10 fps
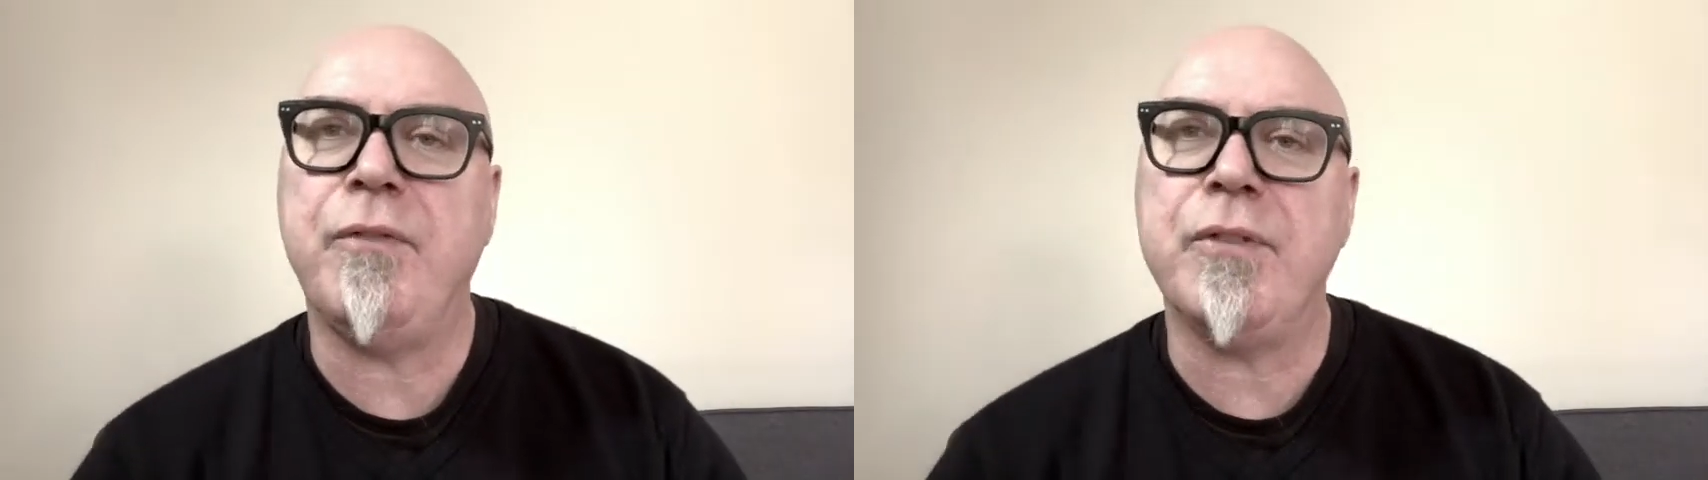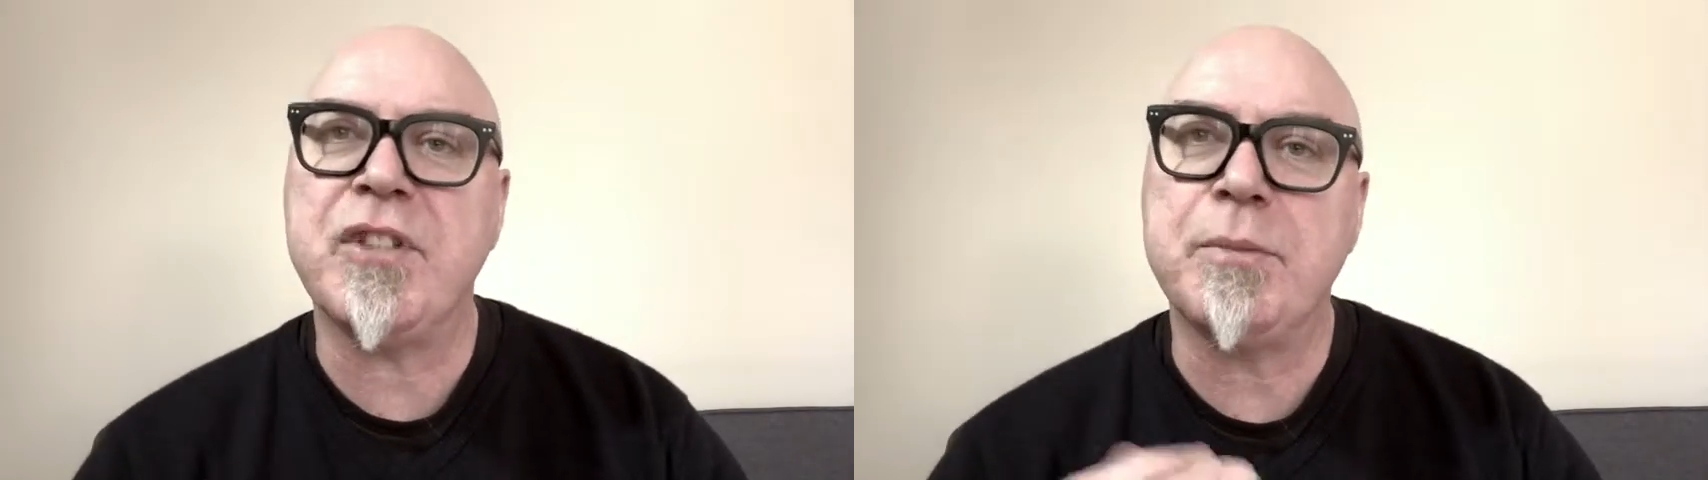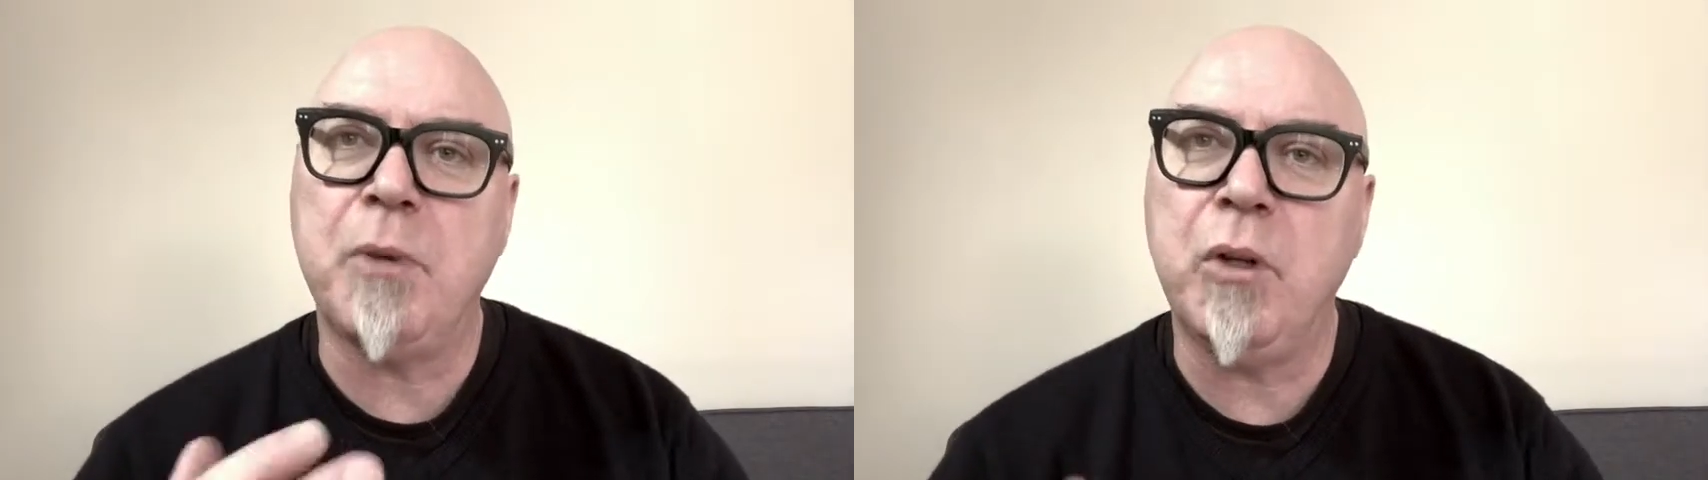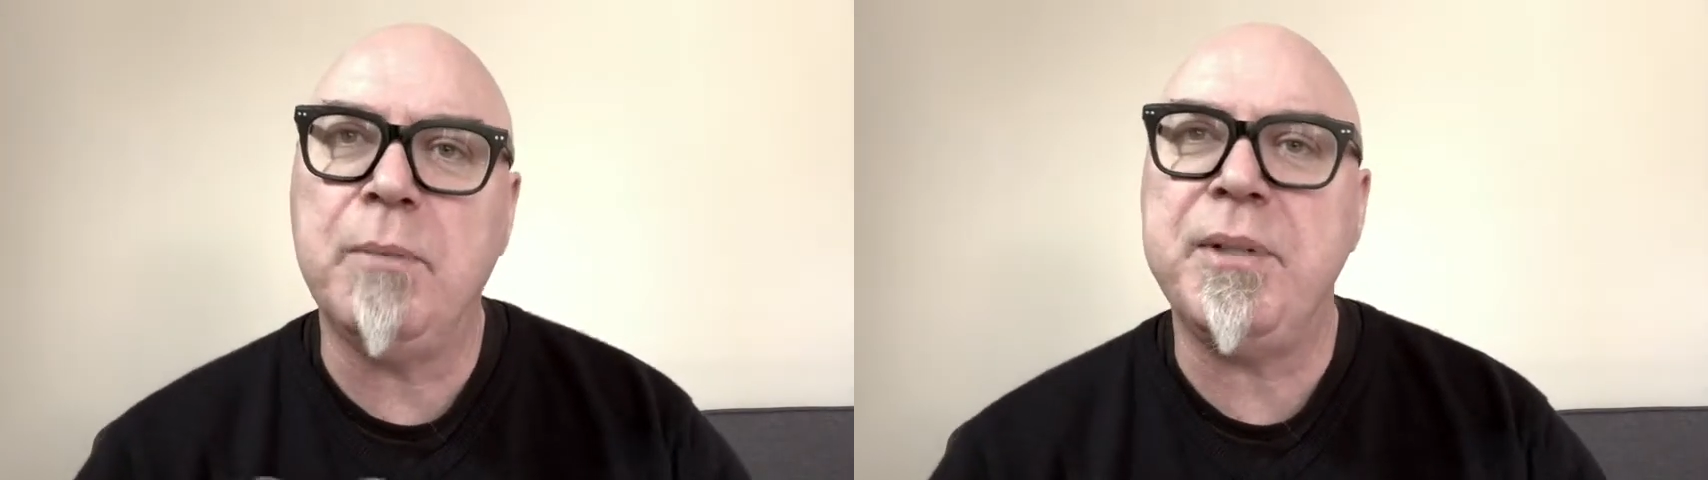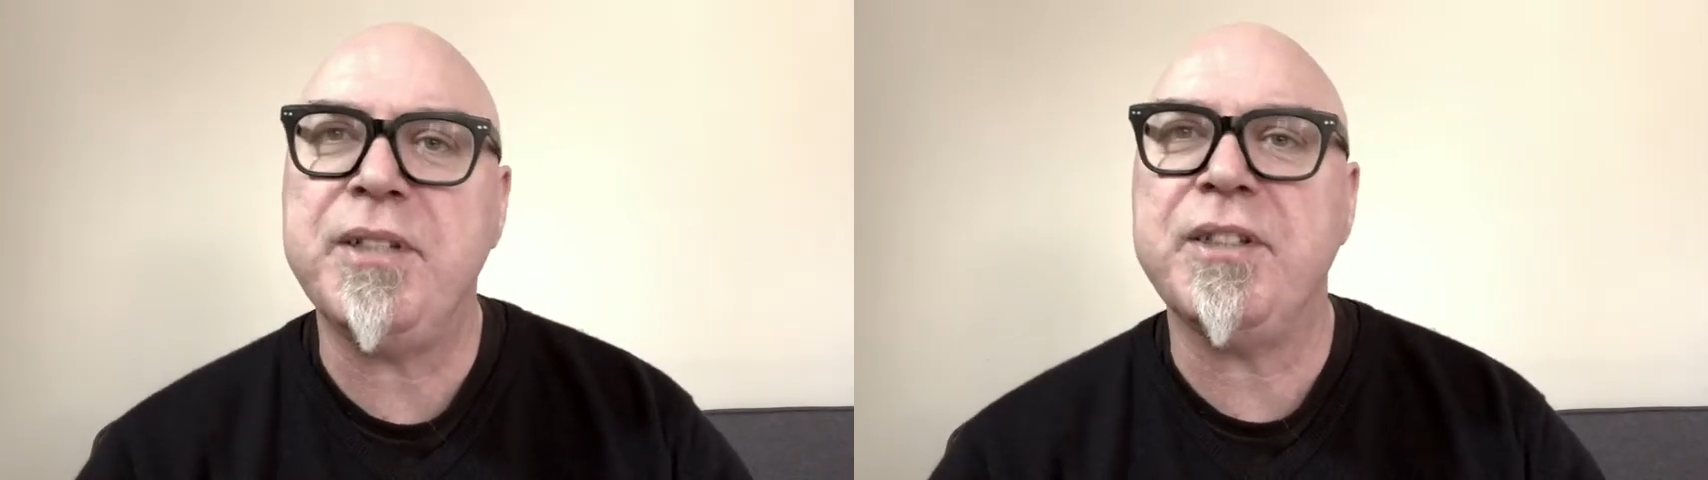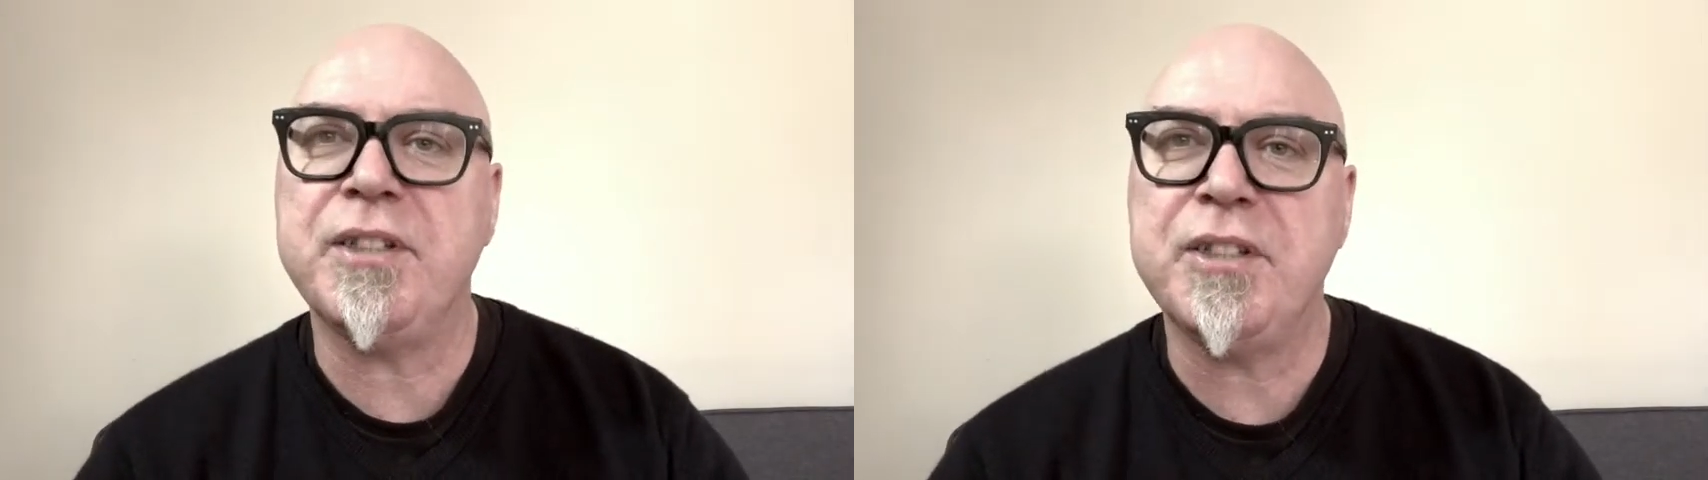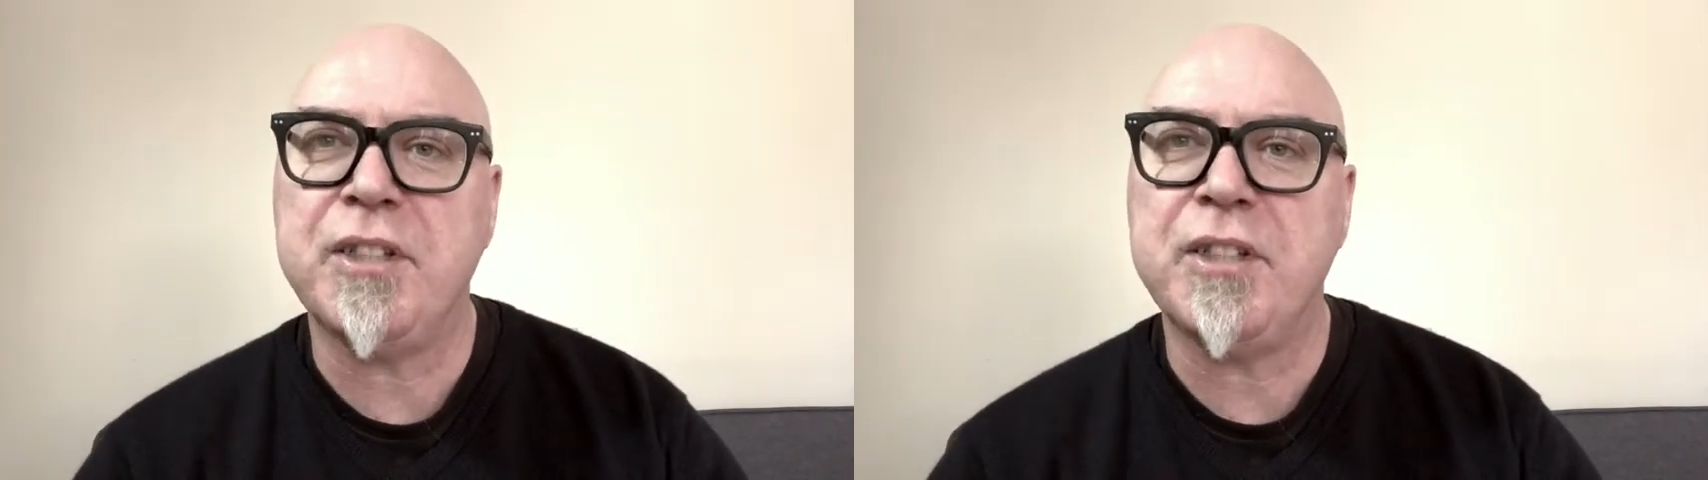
for smaller businesses.